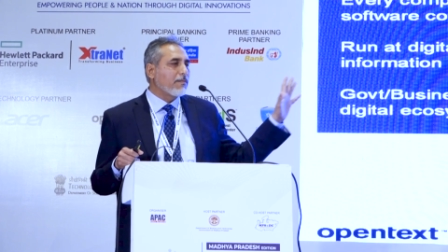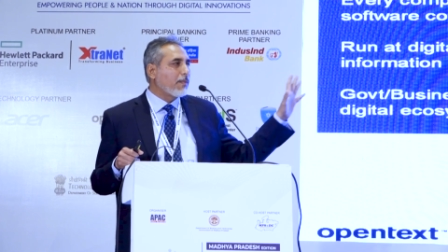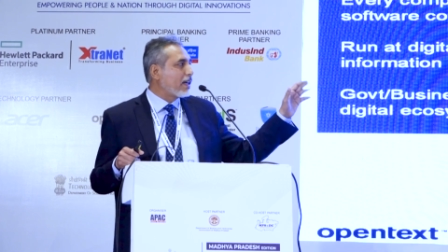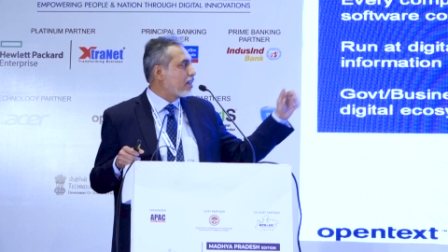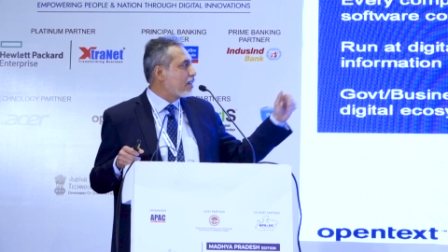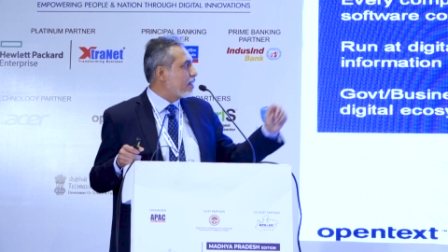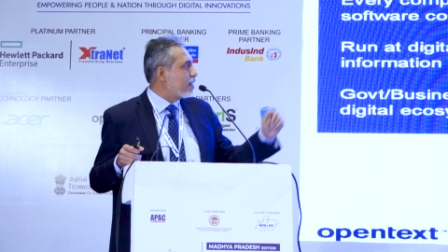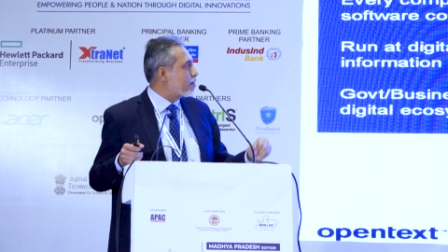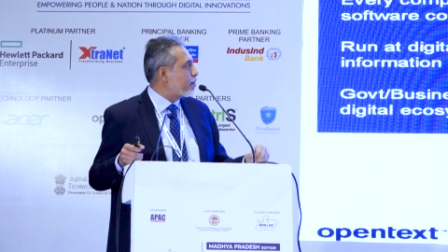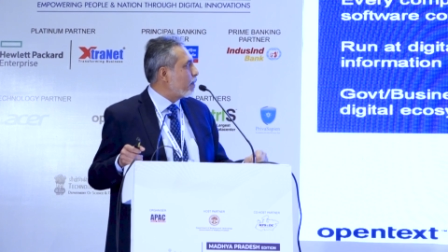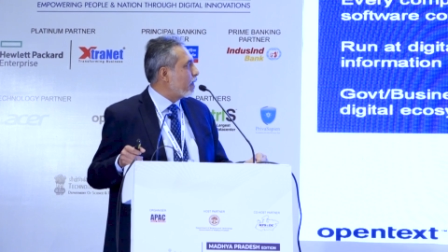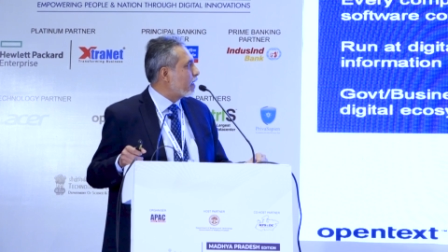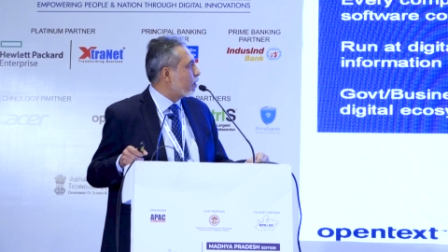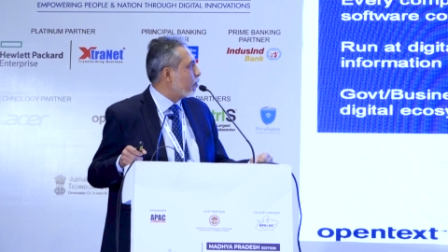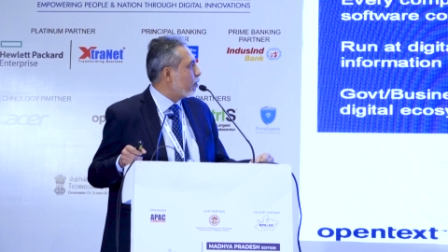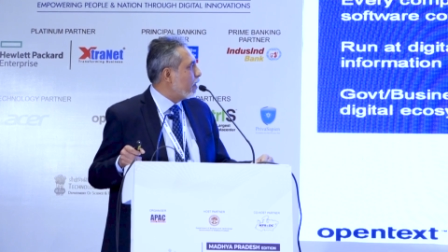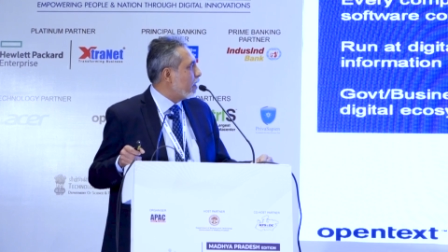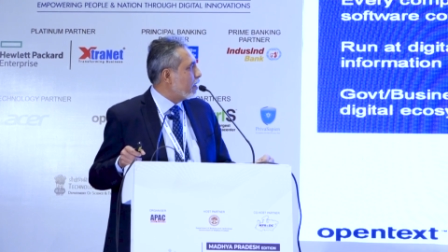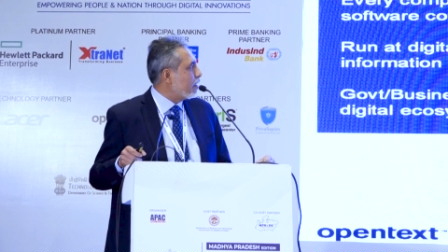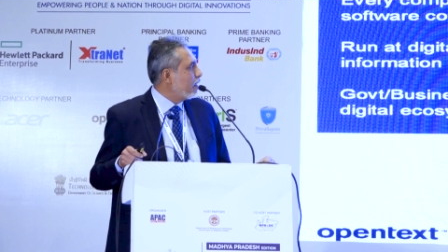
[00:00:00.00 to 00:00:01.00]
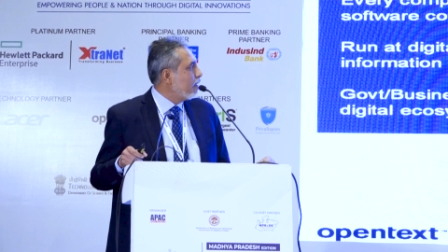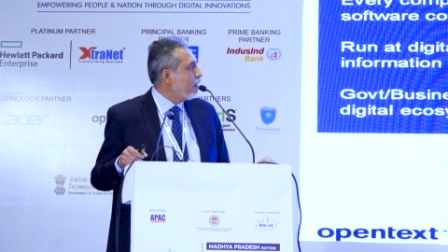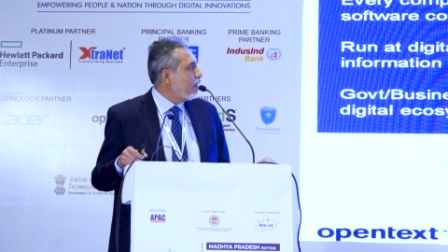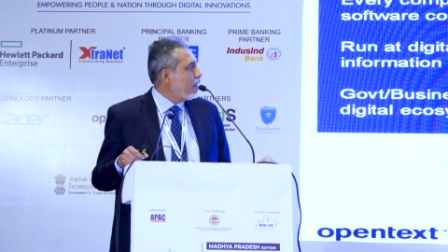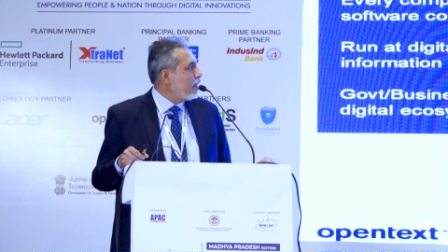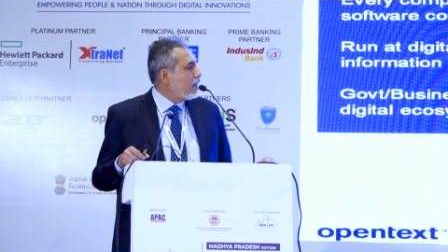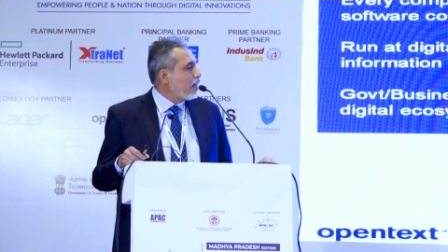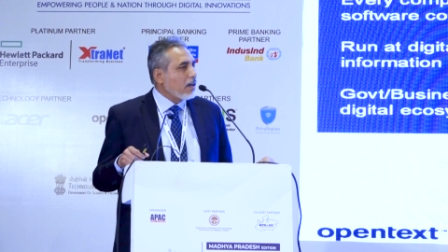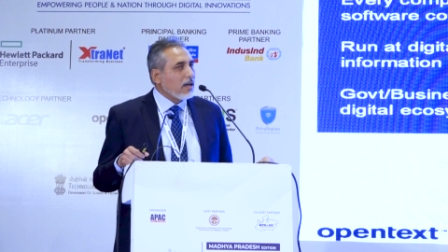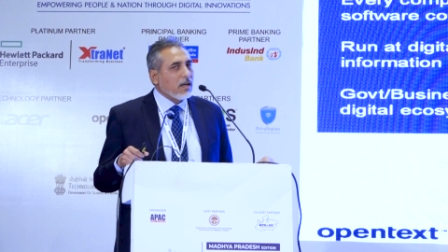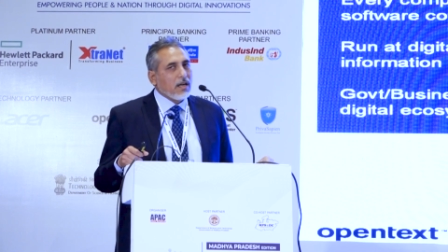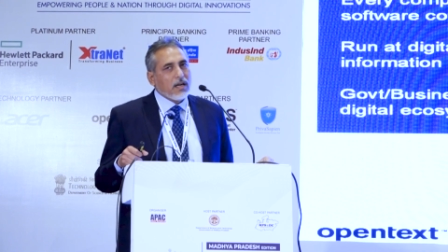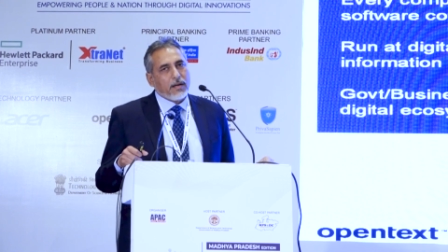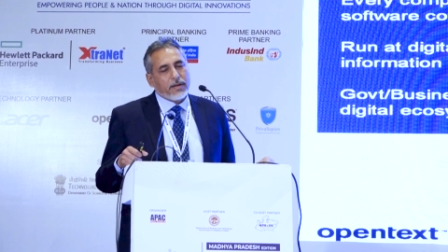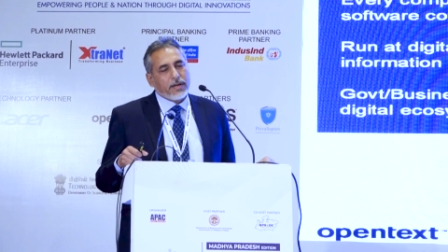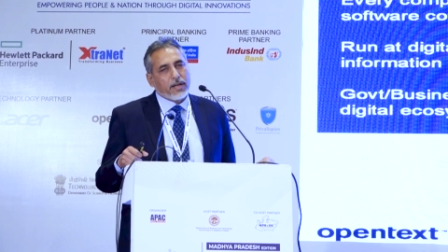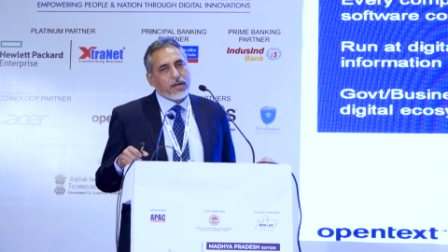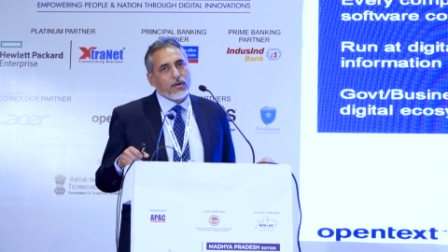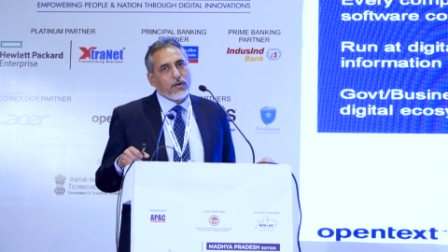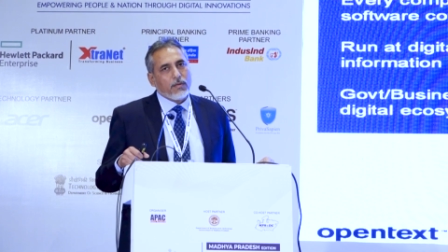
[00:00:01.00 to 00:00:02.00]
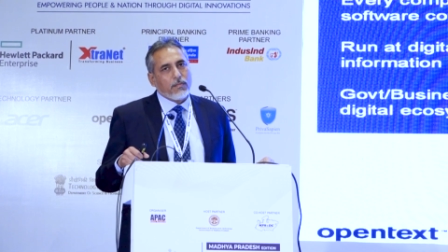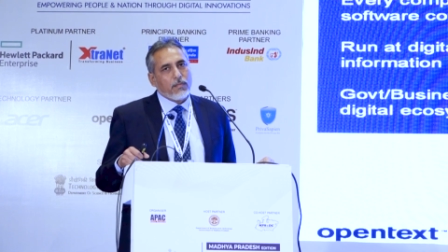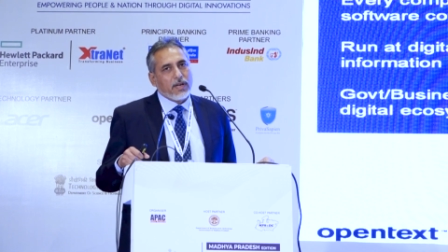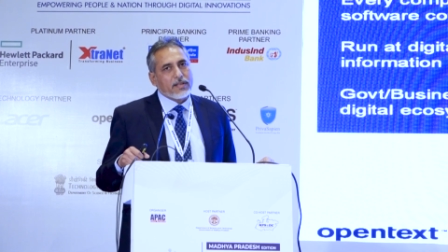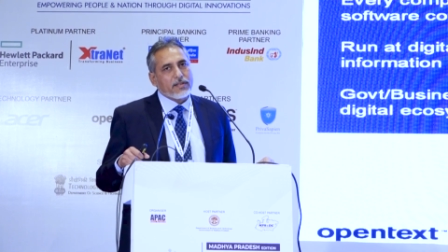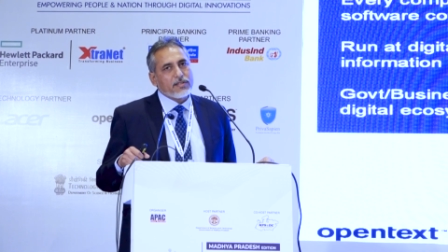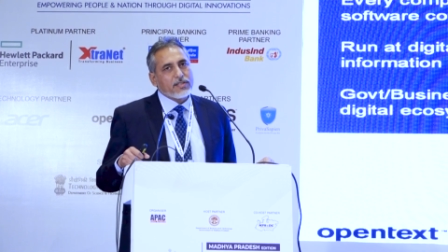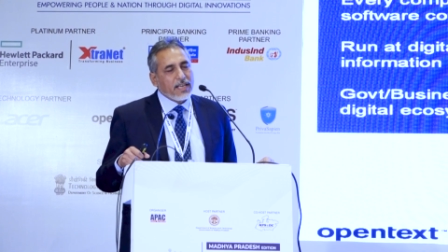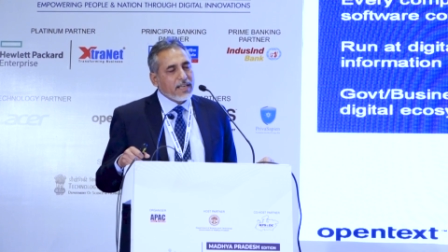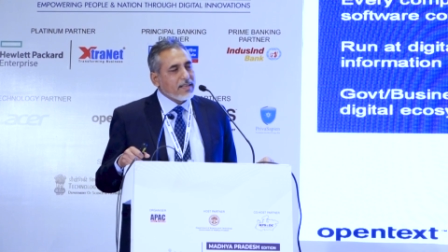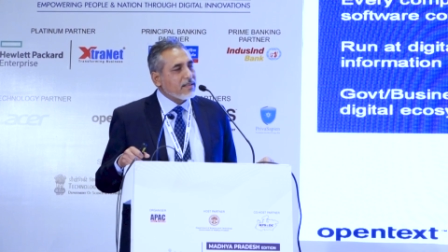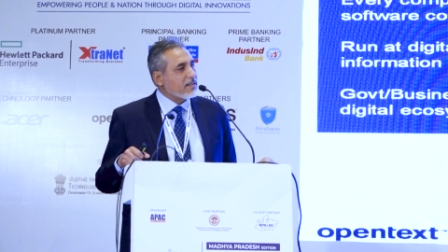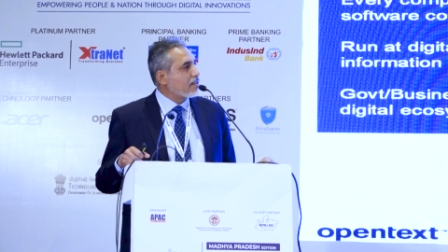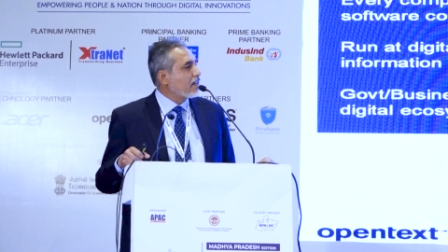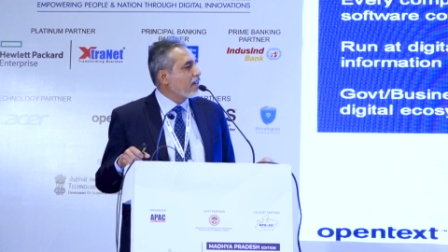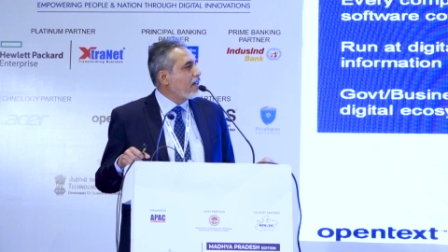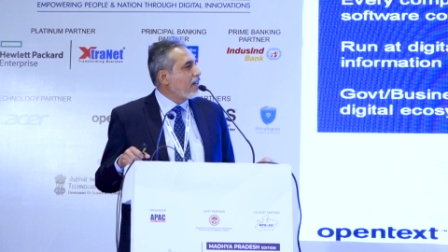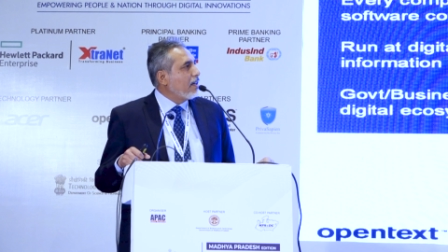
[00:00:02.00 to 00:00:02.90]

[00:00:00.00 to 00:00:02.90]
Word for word: by this particular uh, you know uh, change.